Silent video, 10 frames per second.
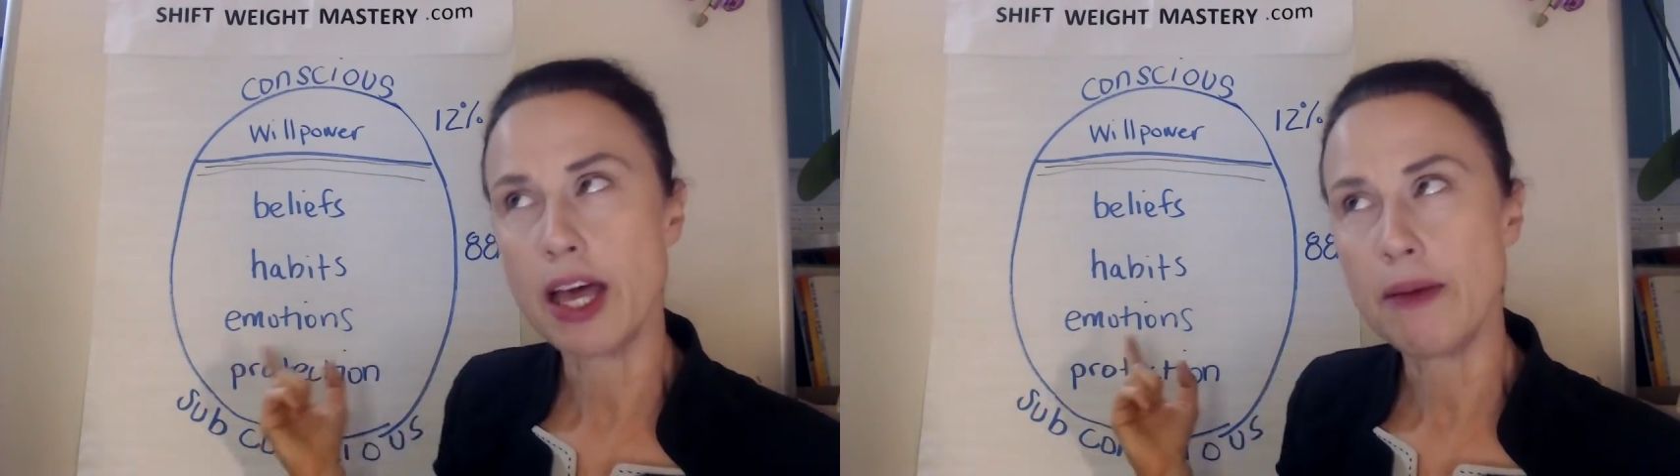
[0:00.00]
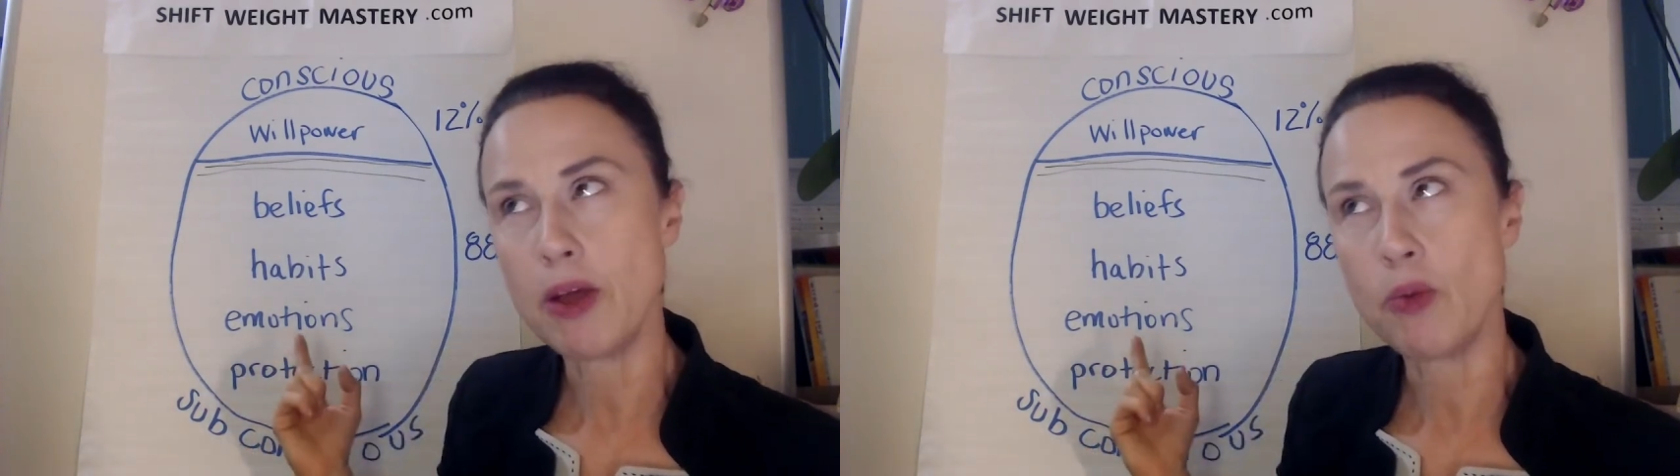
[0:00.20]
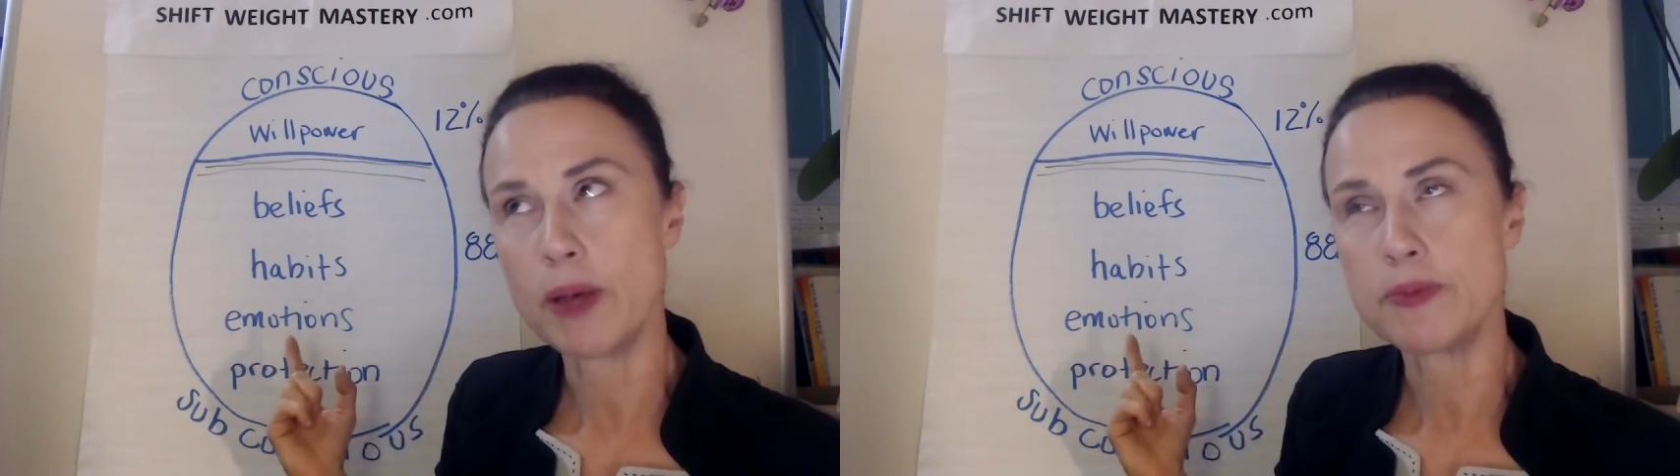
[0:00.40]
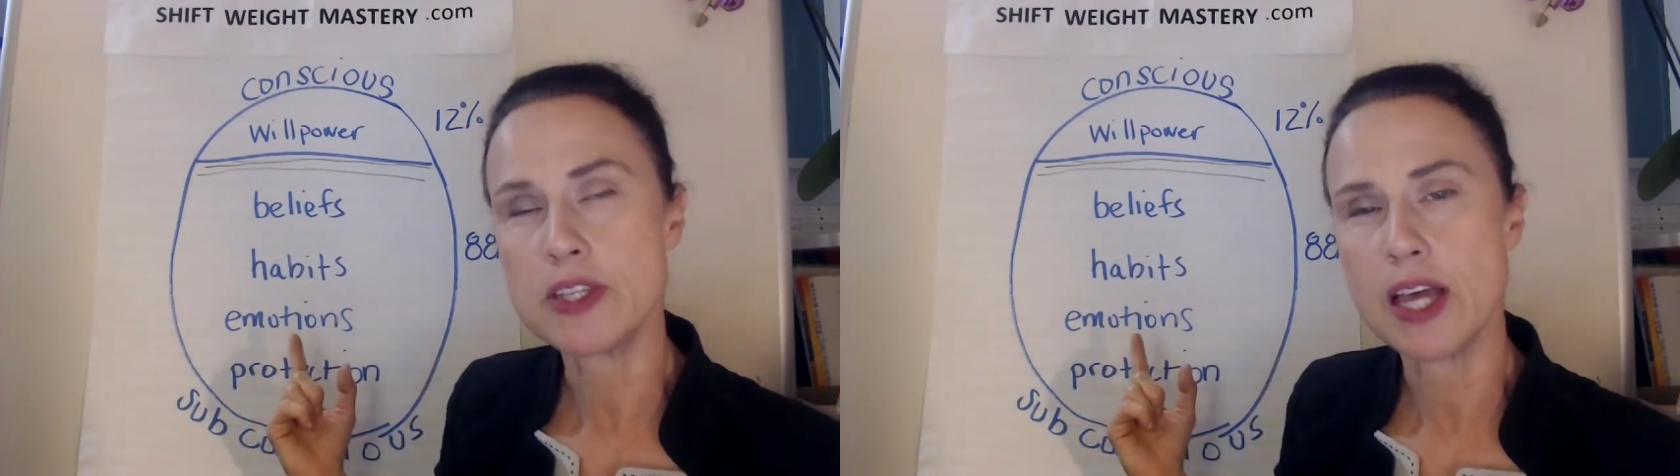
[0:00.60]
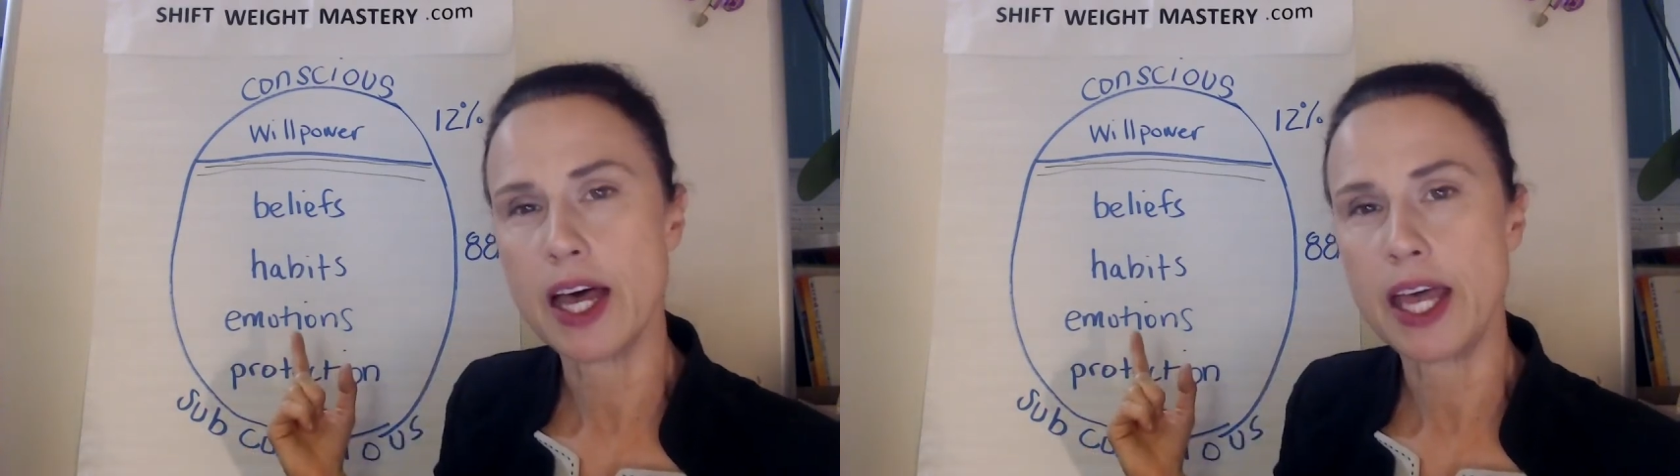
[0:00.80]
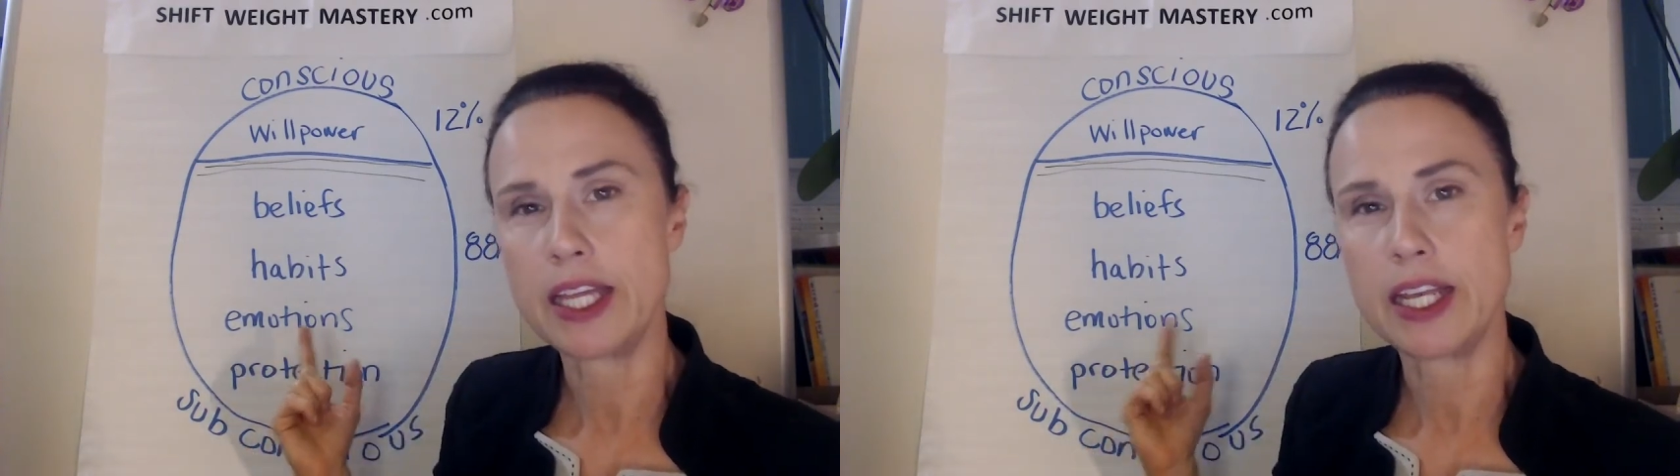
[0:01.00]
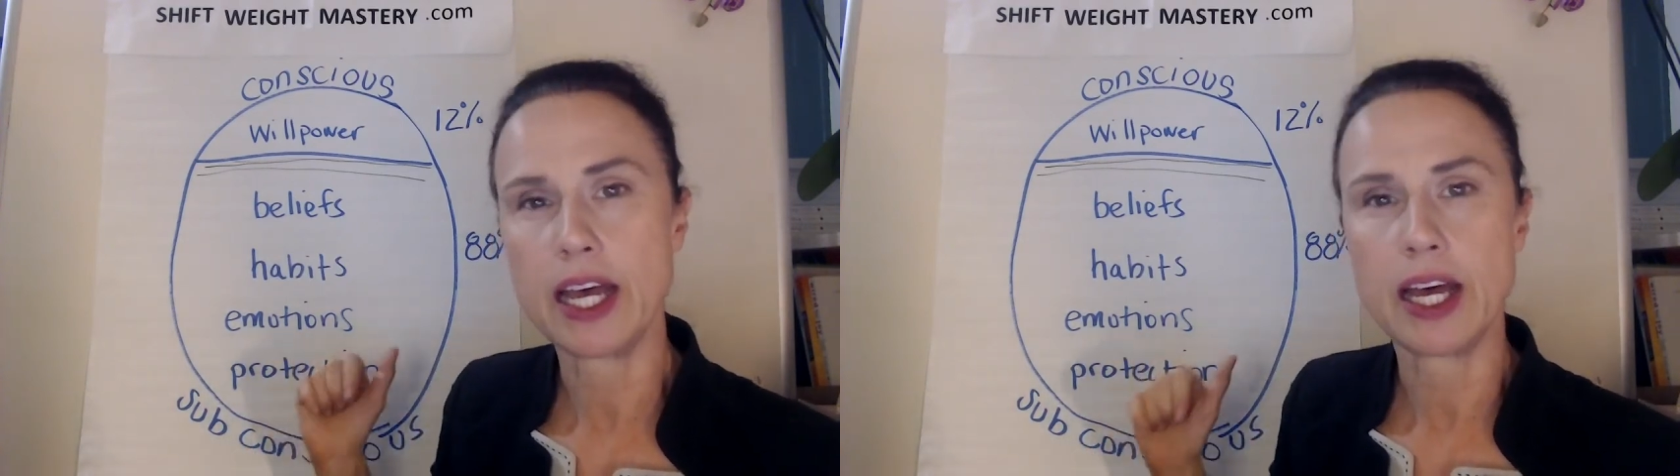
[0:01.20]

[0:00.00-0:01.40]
out my website,